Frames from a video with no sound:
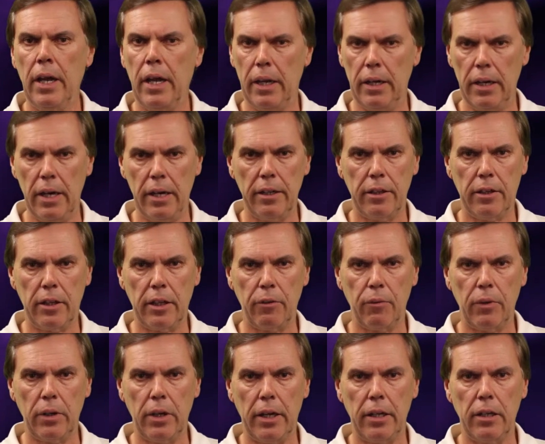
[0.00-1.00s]
and anything
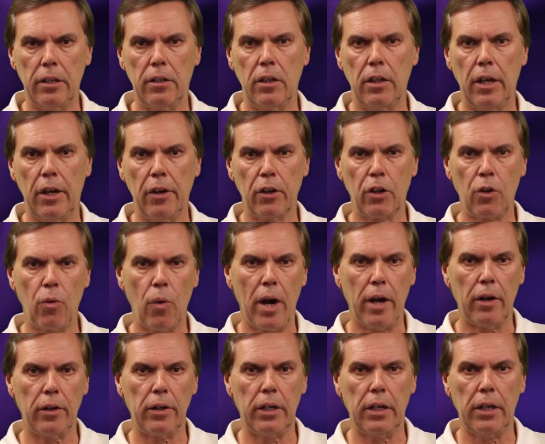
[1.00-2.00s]
related to the air
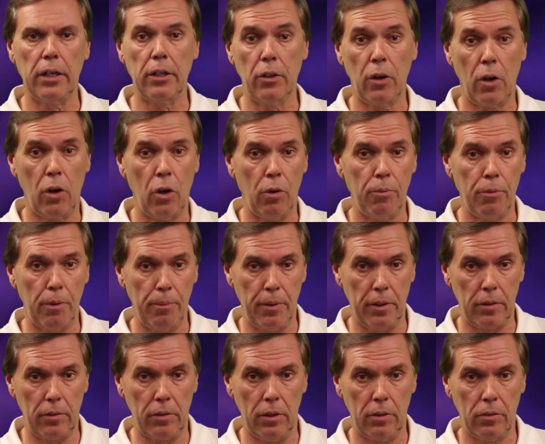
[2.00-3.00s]
quality in your home or
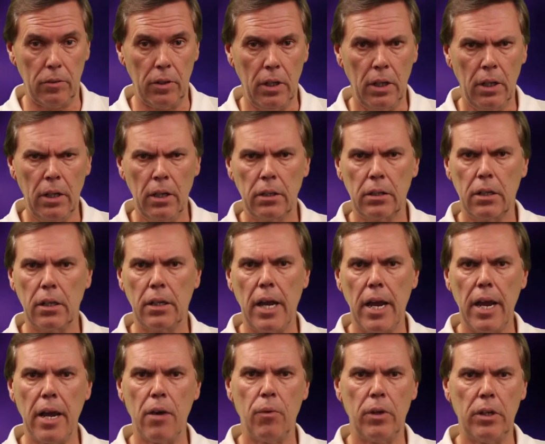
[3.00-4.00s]
business.
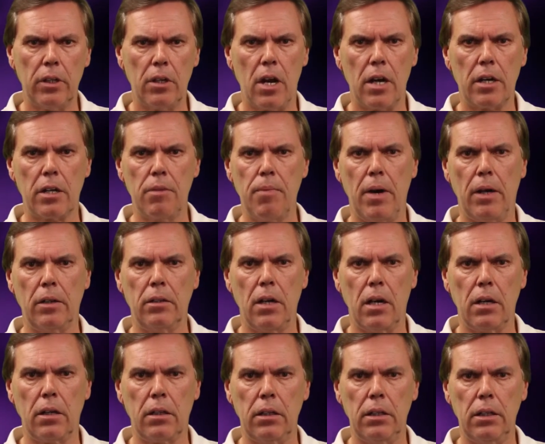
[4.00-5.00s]
Today I want to talk about
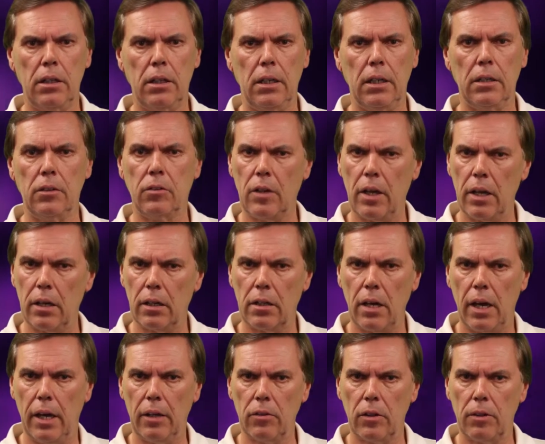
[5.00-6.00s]
duct cleaning and
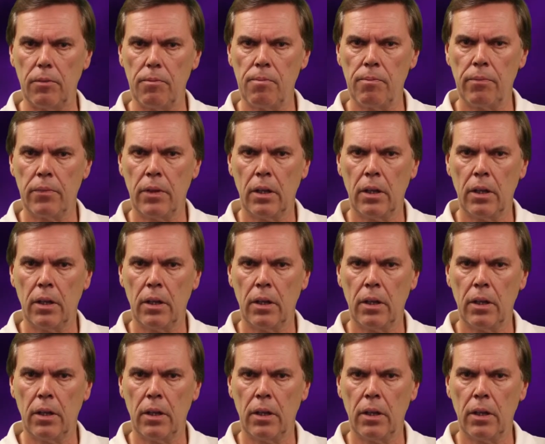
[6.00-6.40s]
sanitizing.